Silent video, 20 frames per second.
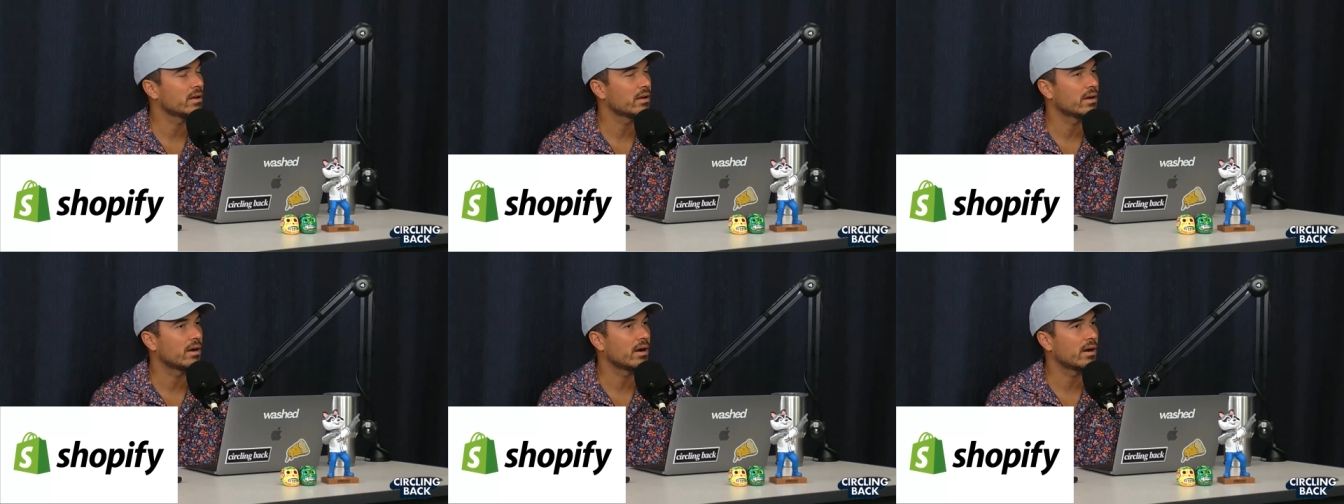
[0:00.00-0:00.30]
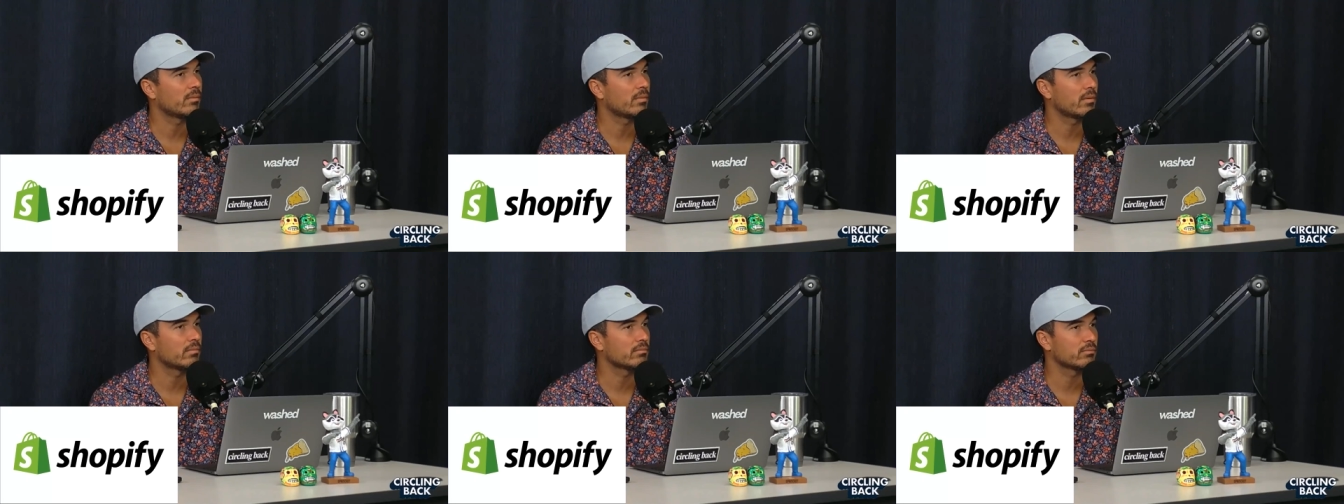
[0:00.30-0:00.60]

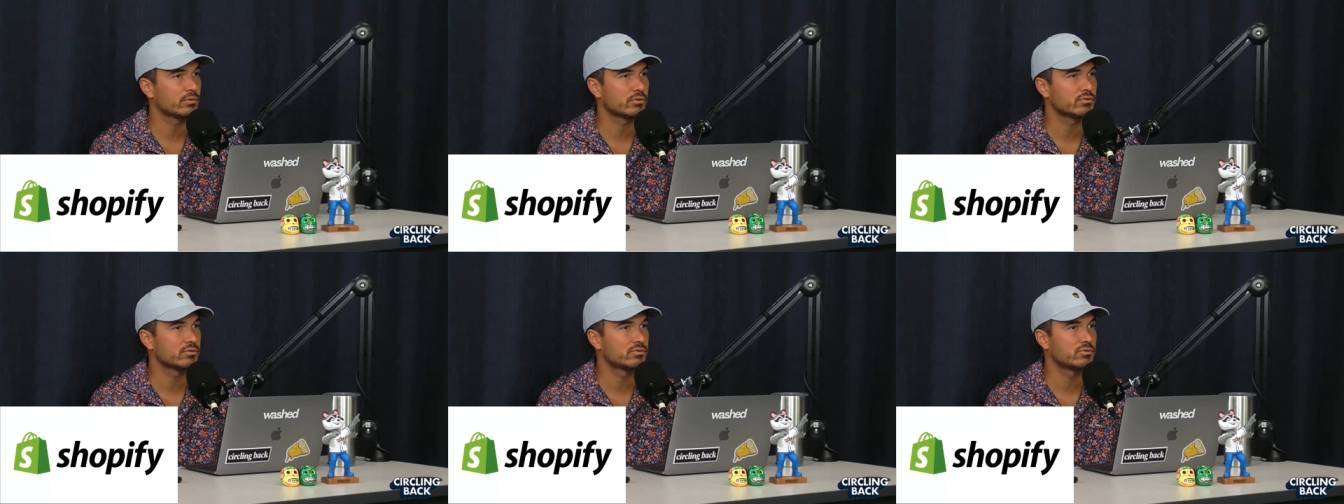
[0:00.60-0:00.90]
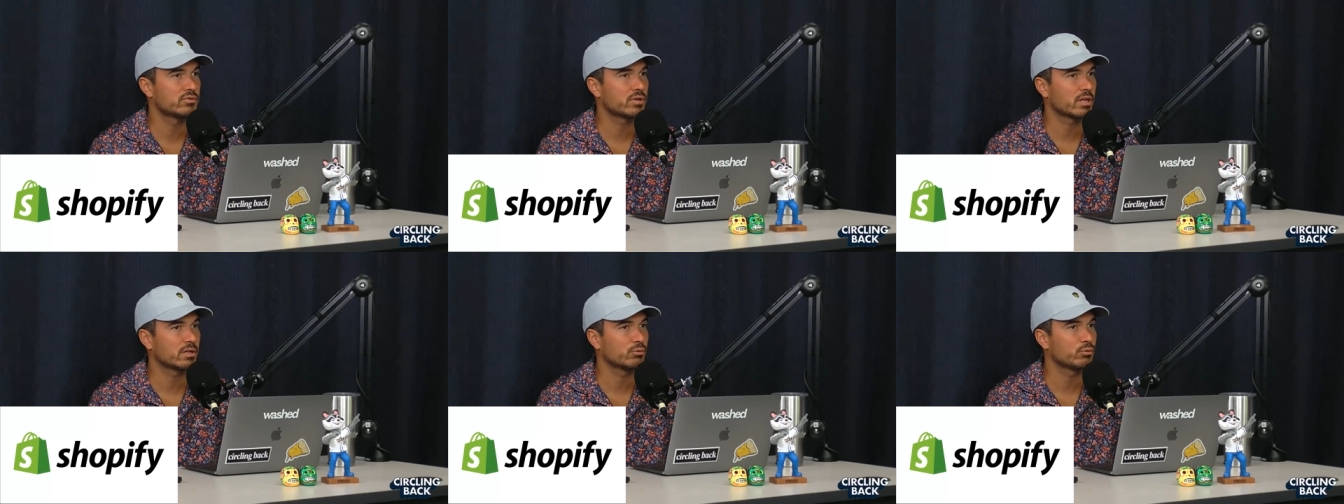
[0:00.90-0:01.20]
Um, I'm, we're
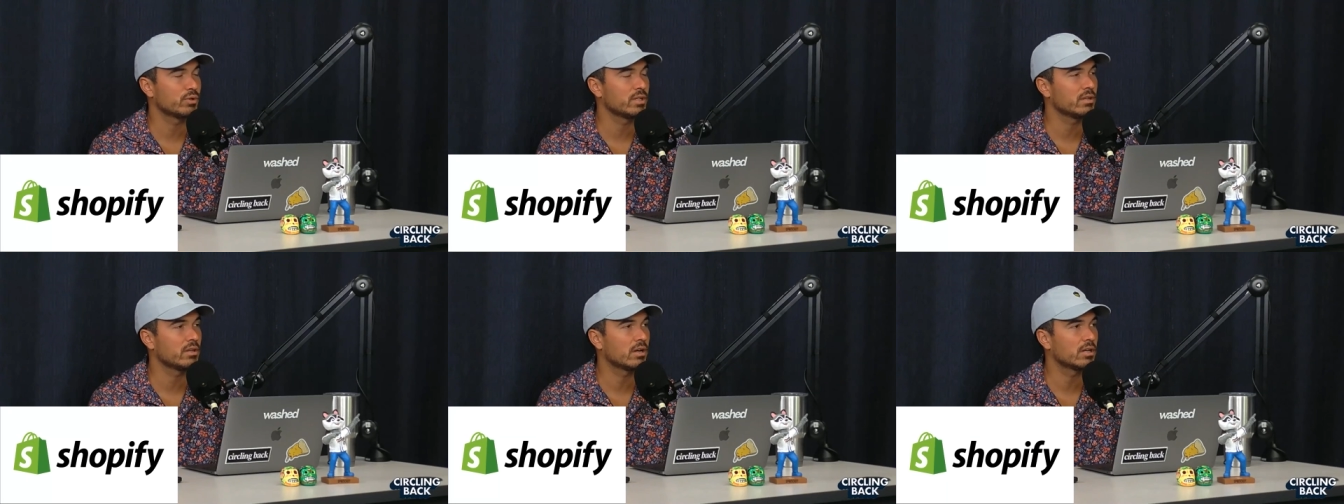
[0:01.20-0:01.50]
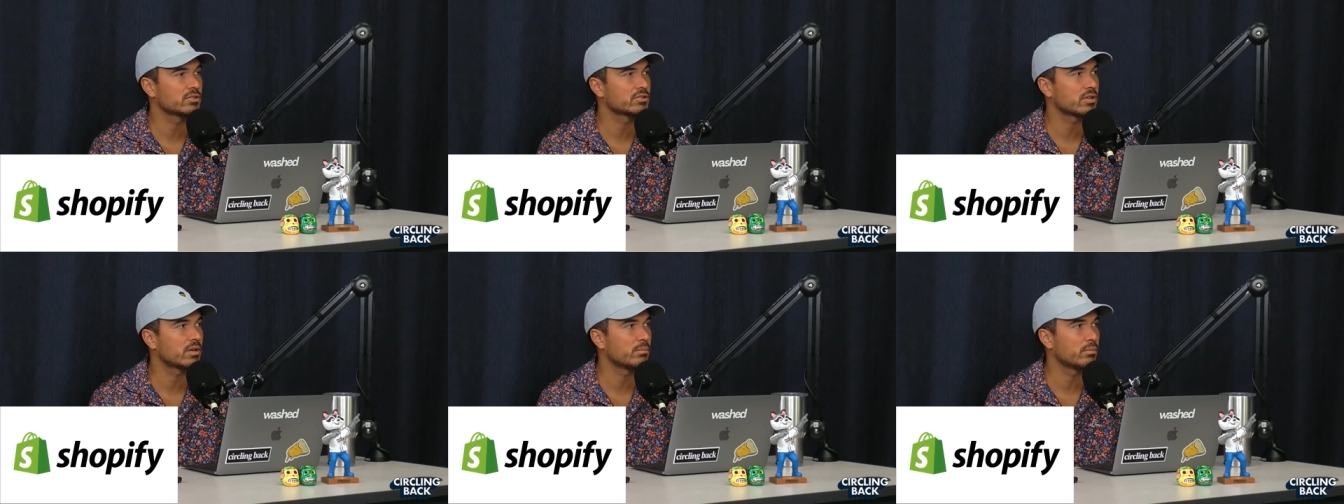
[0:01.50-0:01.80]
trying to
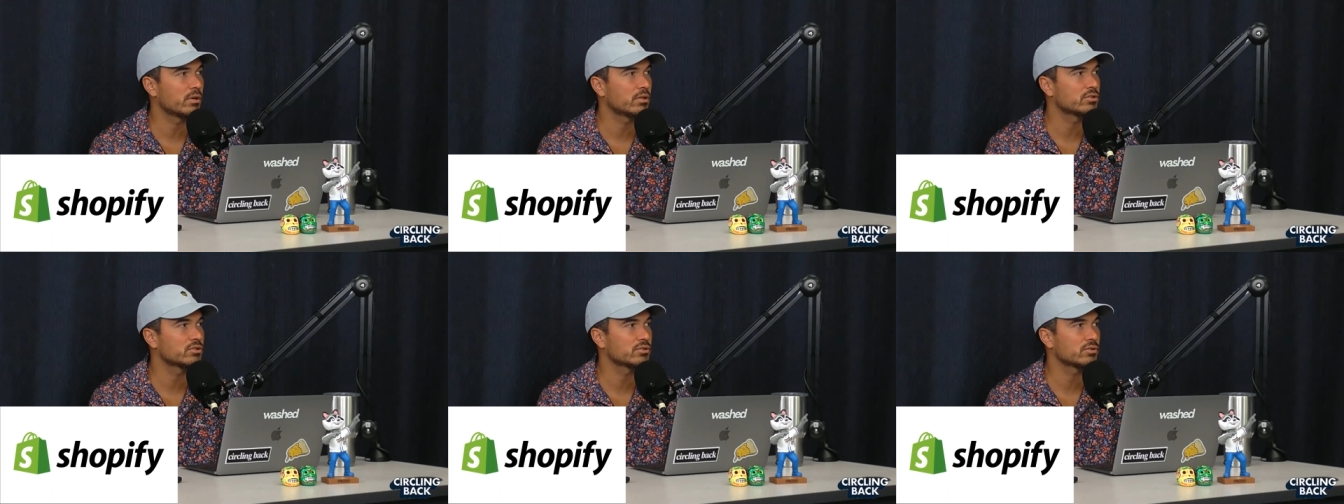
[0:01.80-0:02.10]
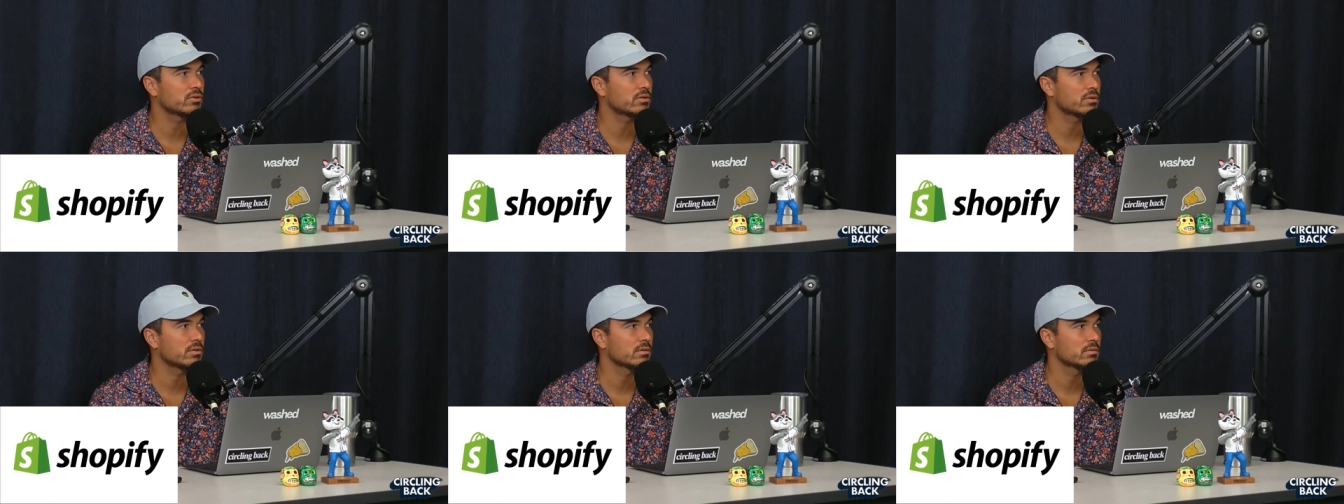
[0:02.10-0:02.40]
relaunch our merch
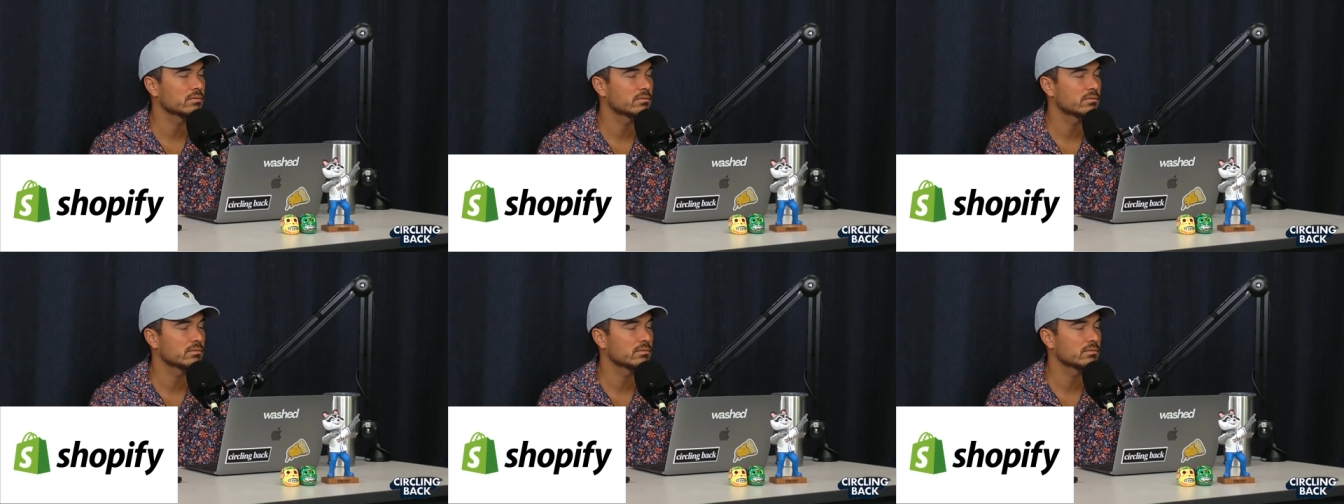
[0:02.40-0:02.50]
store.